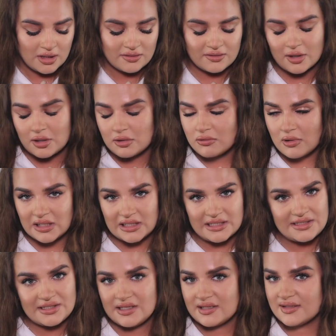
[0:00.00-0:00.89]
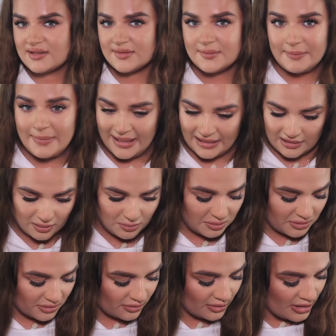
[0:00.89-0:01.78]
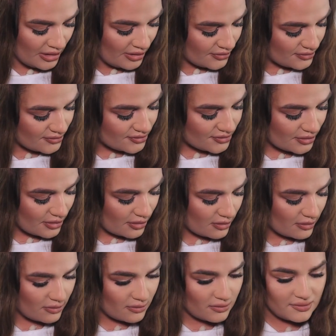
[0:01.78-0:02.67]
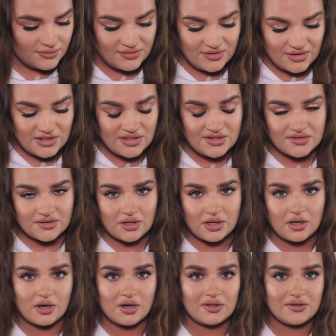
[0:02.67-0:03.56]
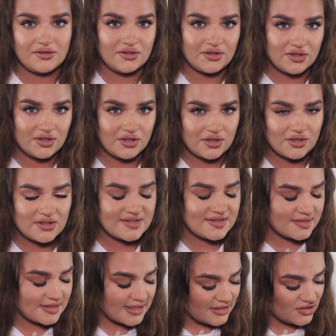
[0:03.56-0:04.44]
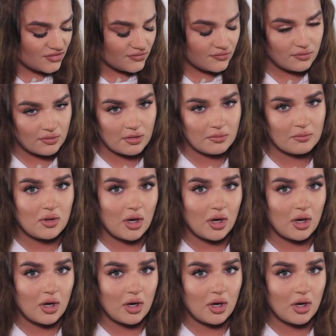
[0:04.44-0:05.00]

The quality is impeccable. So these are the scents from